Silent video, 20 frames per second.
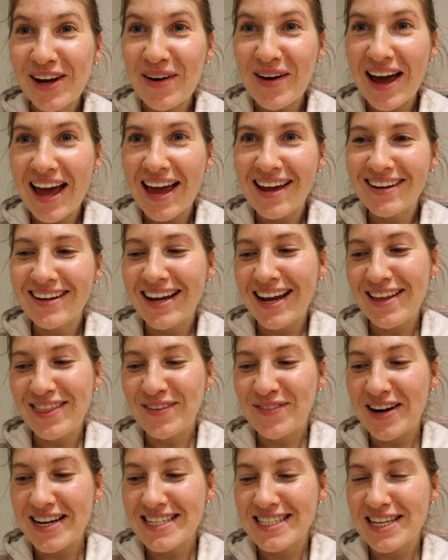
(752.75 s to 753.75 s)
Go ahead and eat the
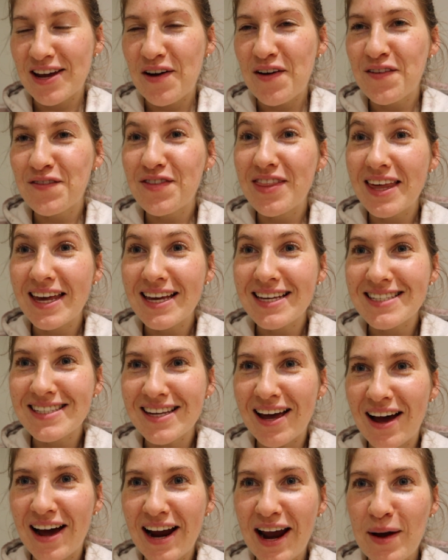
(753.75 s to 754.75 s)
rest of this.
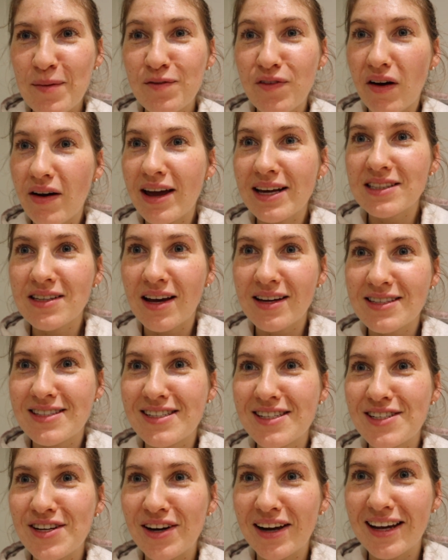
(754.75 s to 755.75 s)
I am very excited
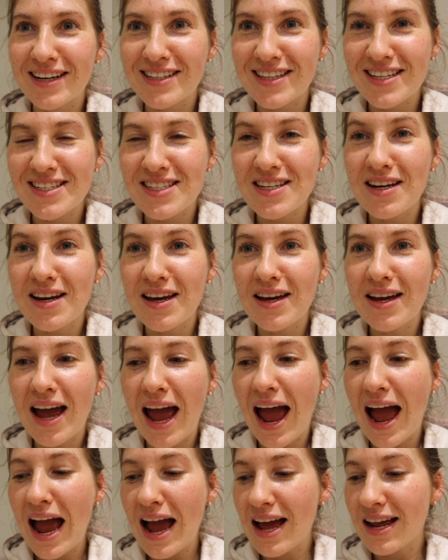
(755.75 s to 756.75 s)
to tuck into this dinner,
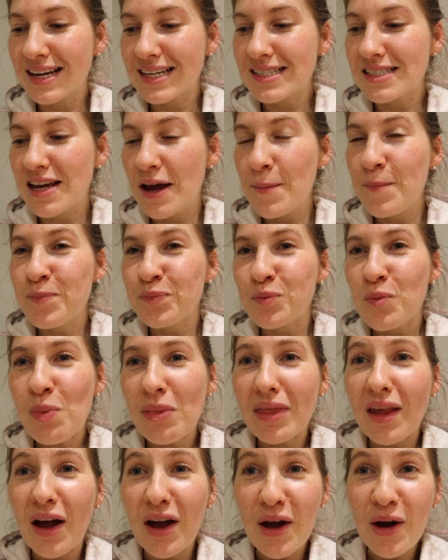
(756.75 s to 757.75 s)
and
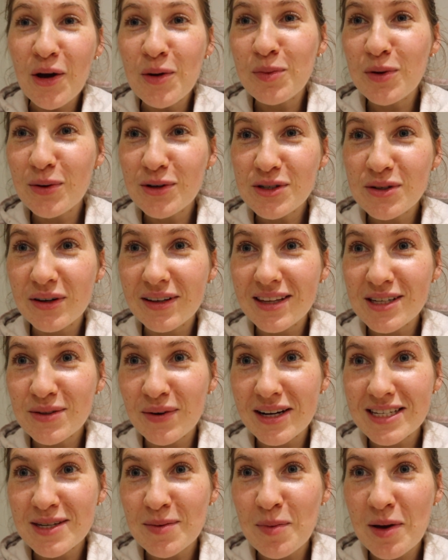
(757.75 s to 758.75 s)
I hope you enjoyed this
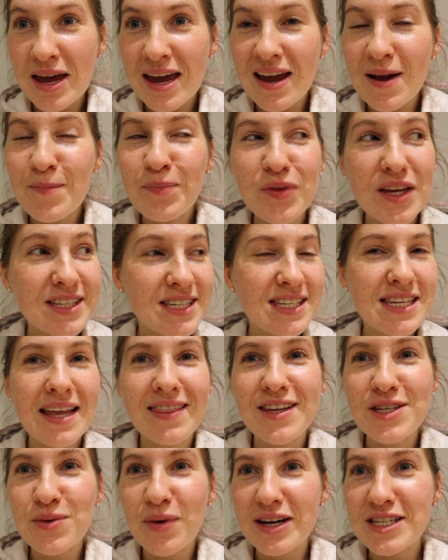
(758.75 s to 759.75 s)
recipe. As I said,
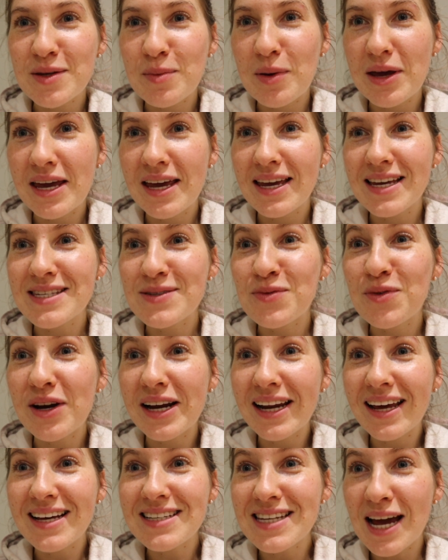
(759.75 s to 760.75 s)
this recipe is
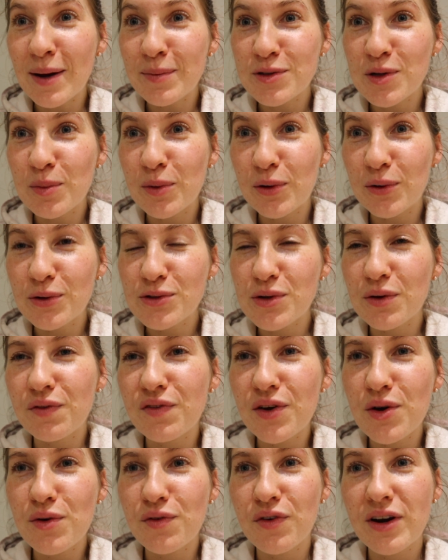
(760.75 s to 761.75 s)
really adaptable, so
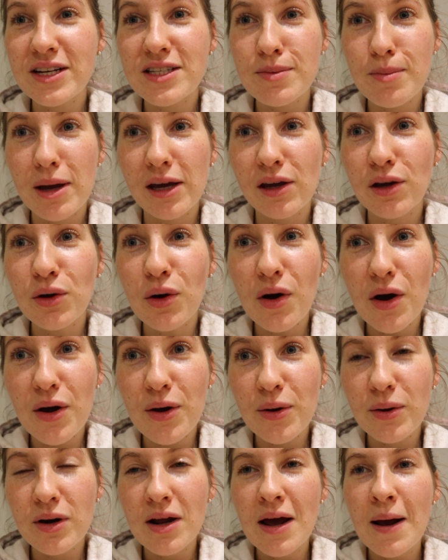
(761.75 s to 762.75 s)
feel free to make it your
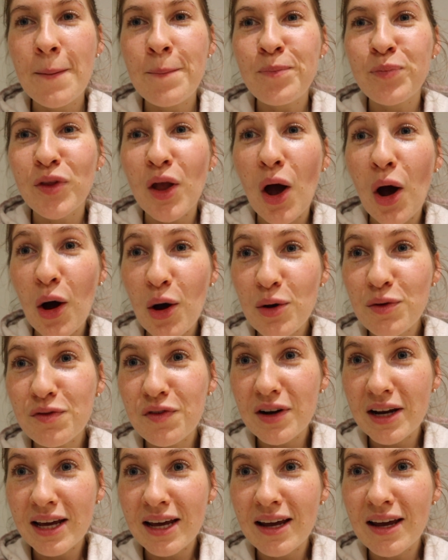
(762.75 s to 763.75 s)
own.
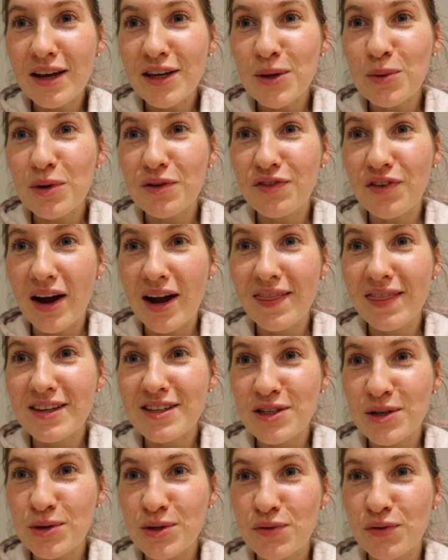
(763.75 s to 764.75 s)
Hopefully you will find
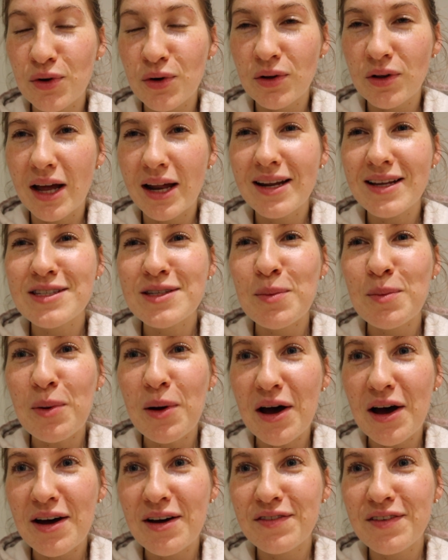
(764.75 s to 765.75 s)
this useful, and it's the
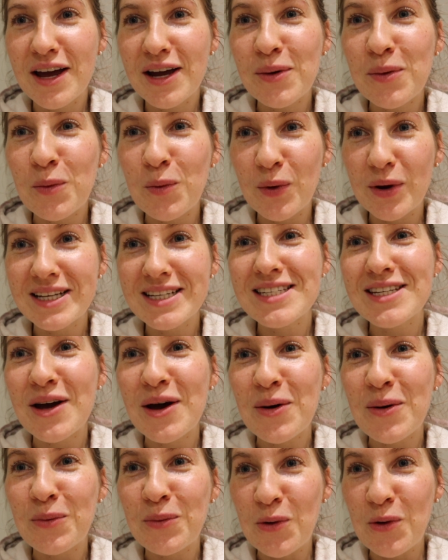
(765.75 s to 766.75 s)
perfect
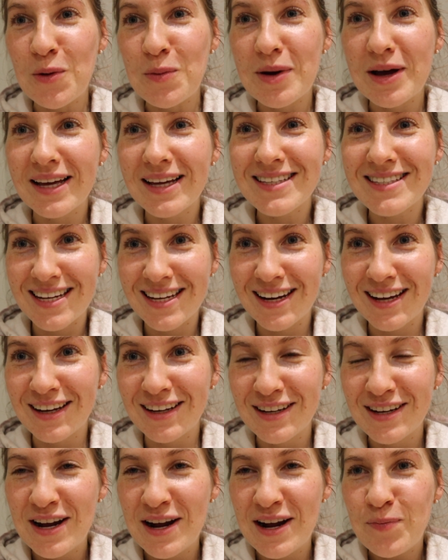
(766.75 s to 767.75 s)
winter warmer dinner
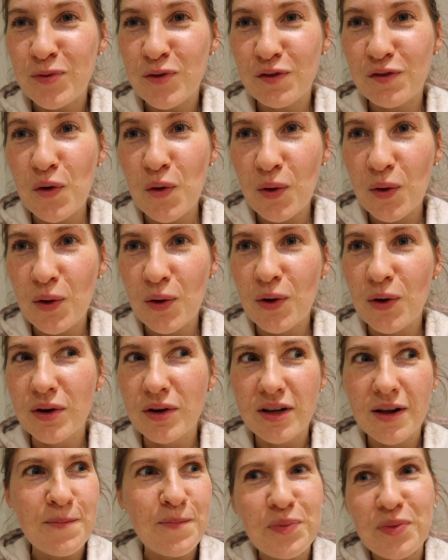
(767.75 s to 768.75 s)
for
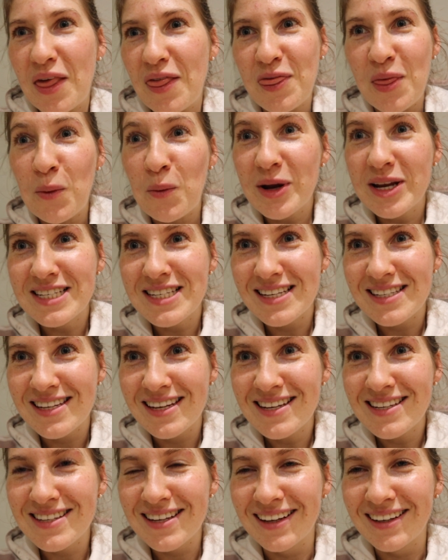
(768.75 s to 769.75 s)
the winter
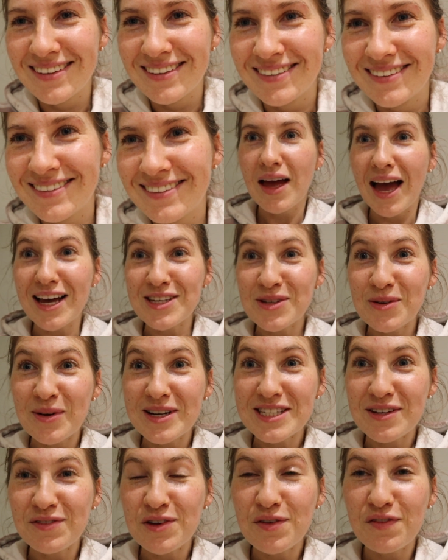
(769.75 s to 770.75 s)
season. As
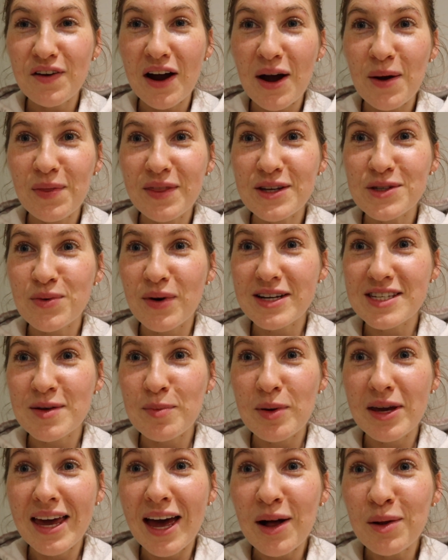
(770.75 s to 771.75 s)
always, if you found this
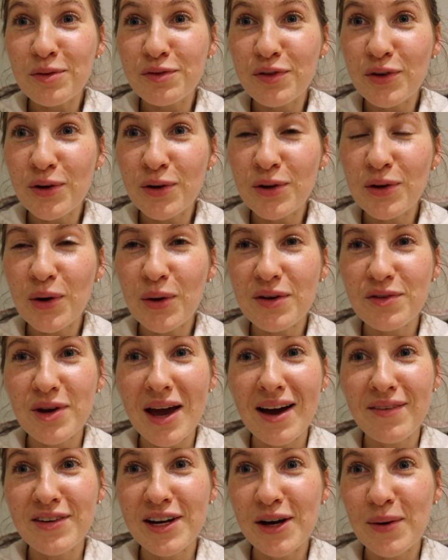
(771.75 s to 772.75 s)
recipe helpful or if you
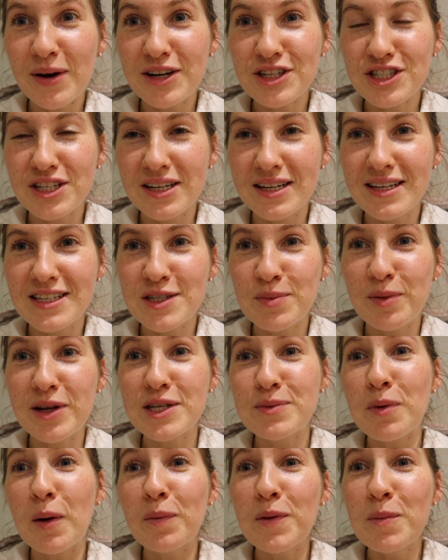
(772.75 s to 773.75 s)
have any questions,
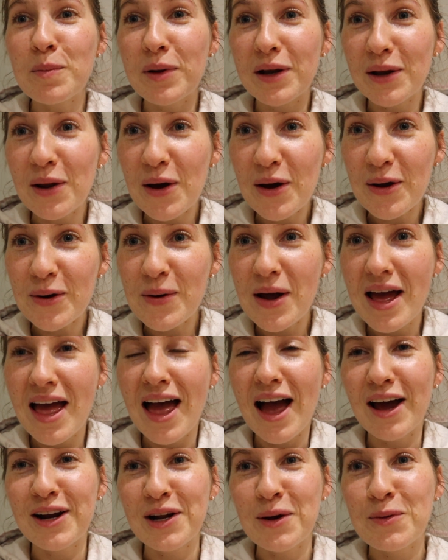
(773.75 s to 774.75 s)
please pop them below
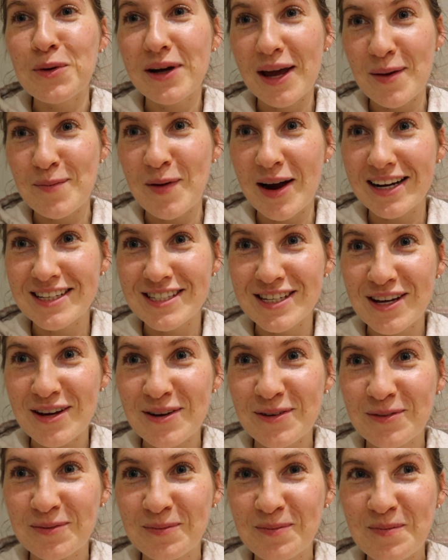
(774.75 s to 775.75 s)
and I will get back to
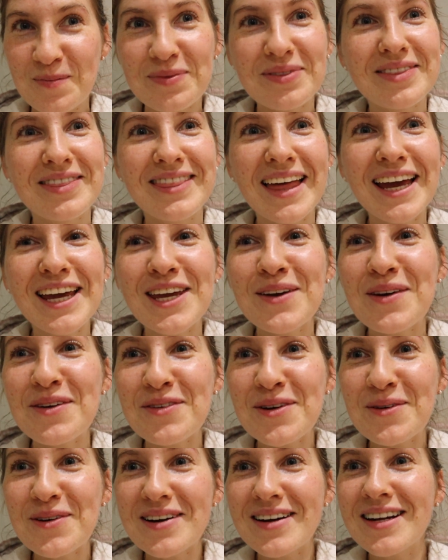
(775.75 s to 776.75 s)
you. Thank you
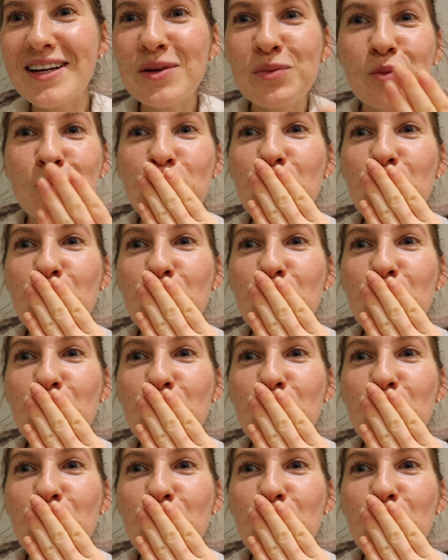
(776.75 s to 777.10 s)
everyone.